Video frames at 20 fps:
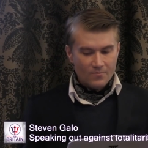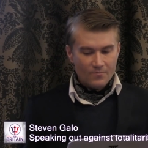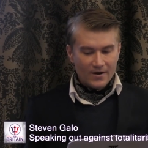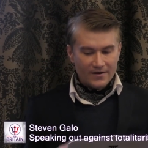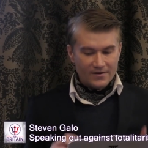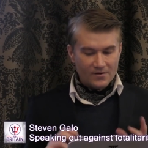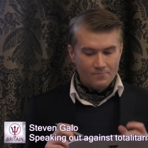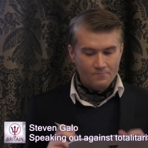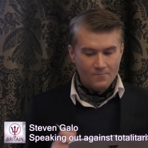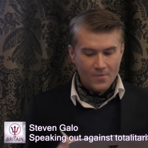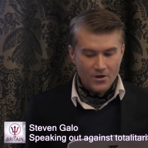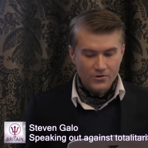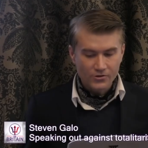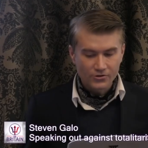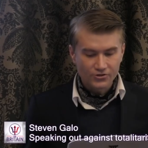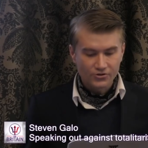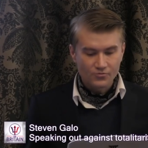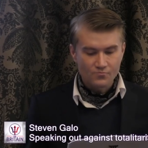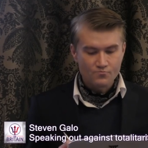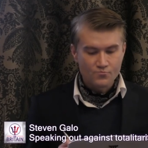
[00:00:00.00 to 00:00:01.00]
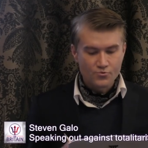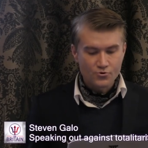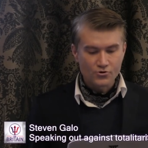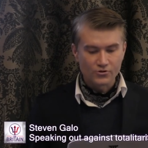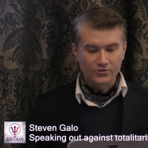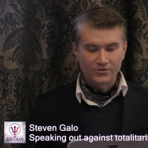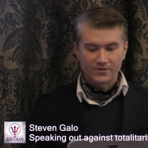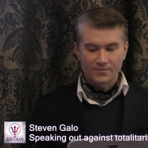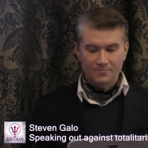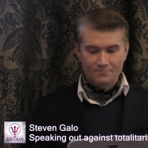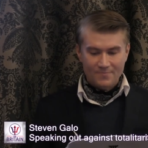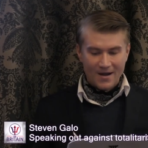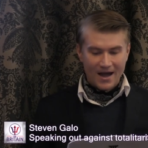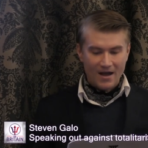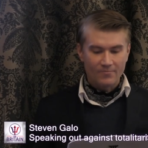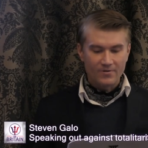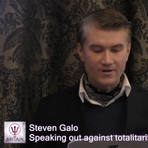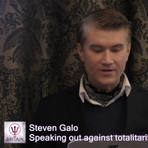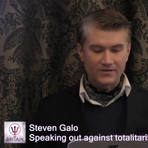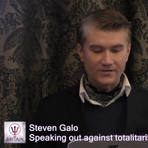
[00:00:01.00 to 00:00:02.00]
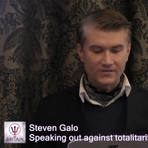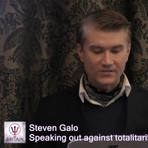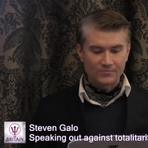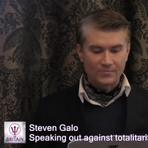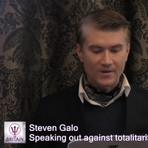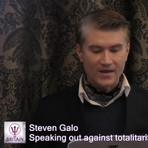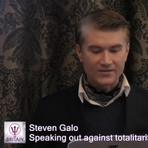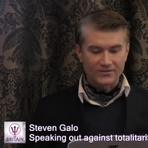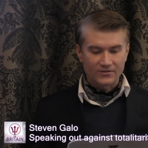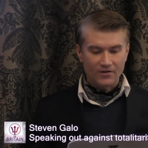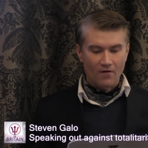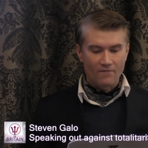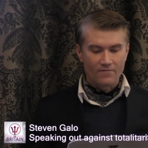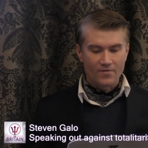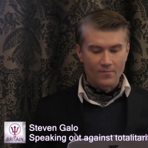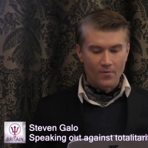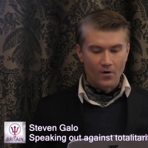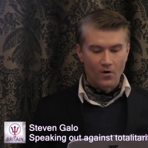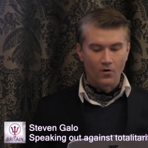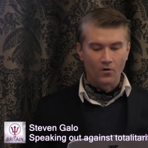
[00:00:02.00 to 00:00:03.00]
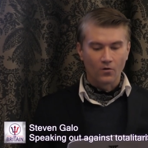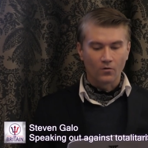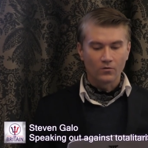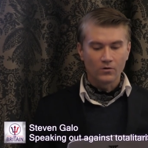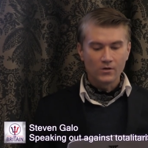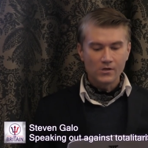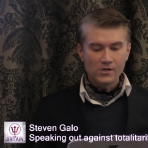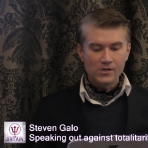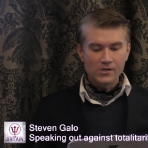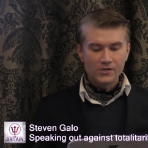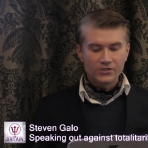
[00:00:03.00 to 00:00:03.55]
by the most brutal public displays of them all